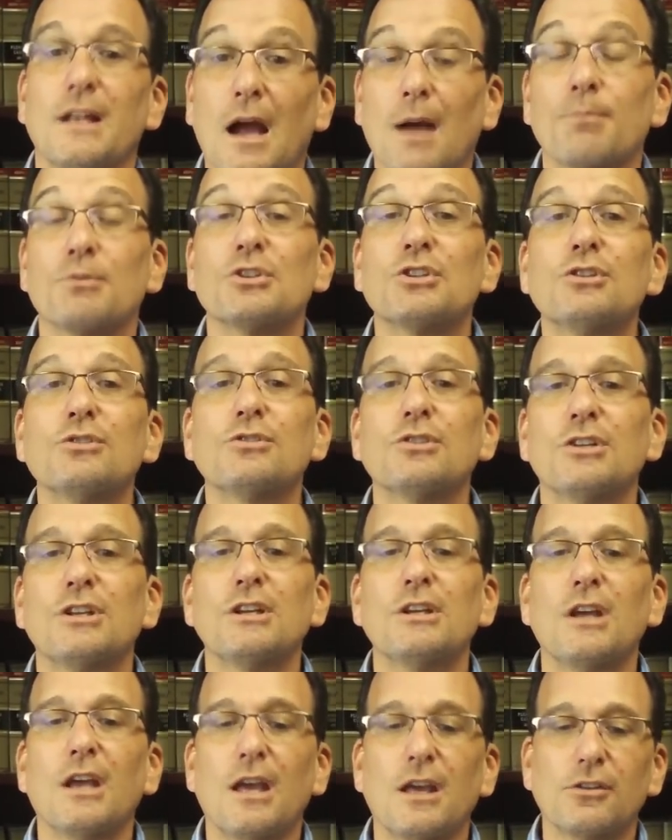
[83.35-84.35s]

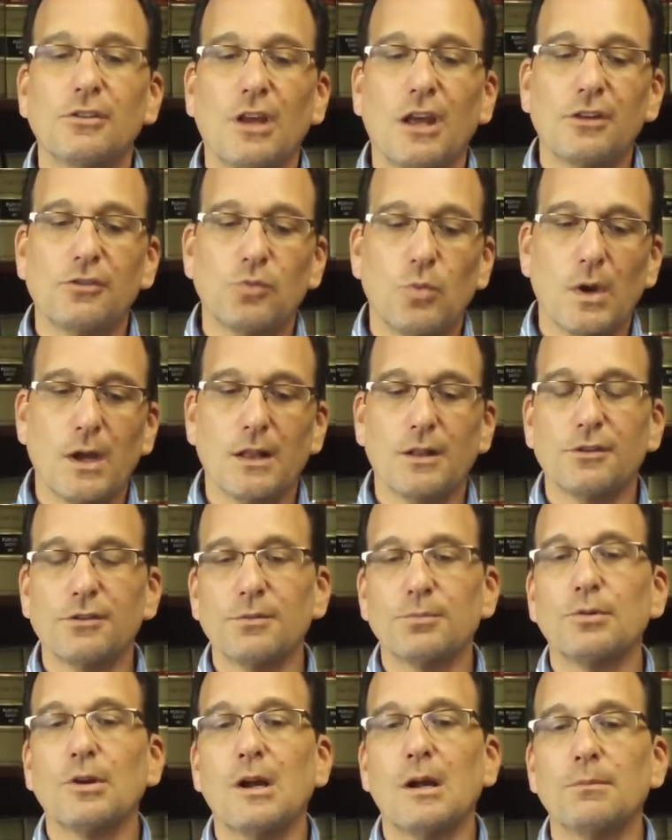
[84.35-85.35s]
opportunity as well as
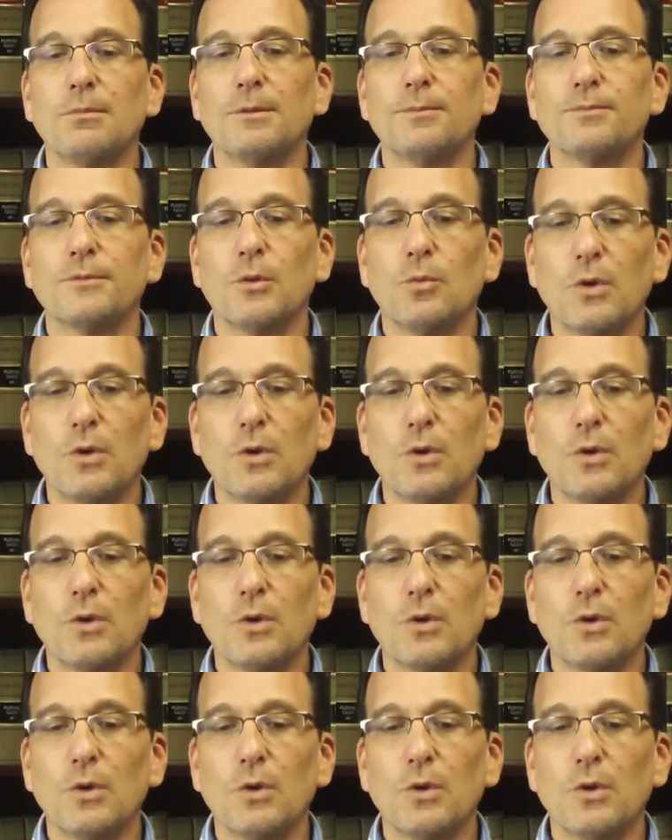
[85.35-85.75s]
a problem.